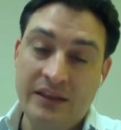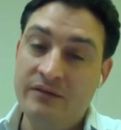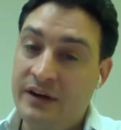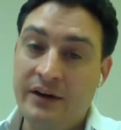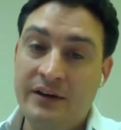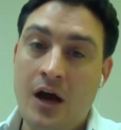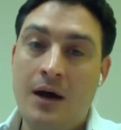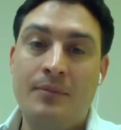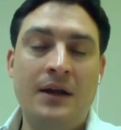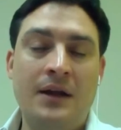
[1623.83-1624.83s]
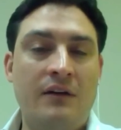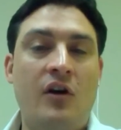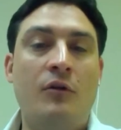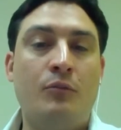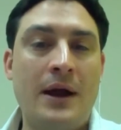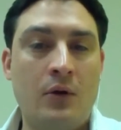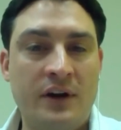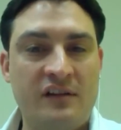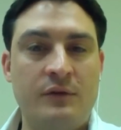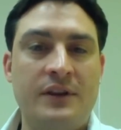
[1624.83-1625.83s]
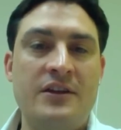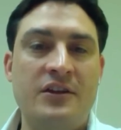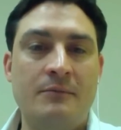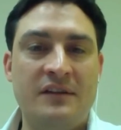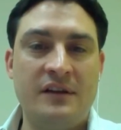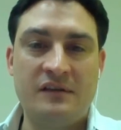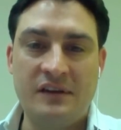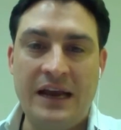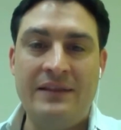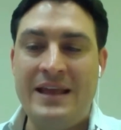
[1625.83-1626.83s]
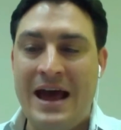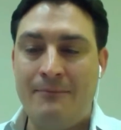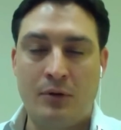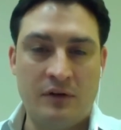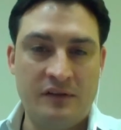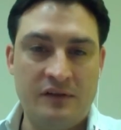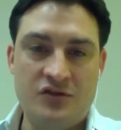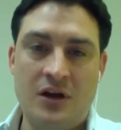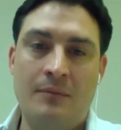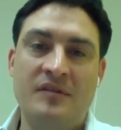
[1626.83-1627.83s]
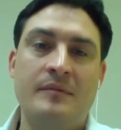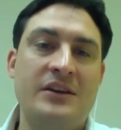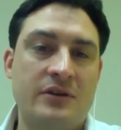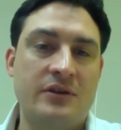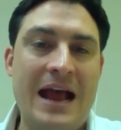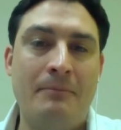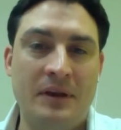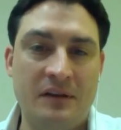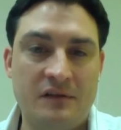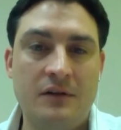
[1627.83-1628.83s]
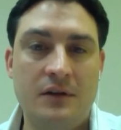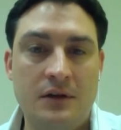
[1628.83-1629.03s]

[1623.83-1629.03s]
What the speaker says: in the very top of all priorities within your business, and that person's job is to make sure it happens.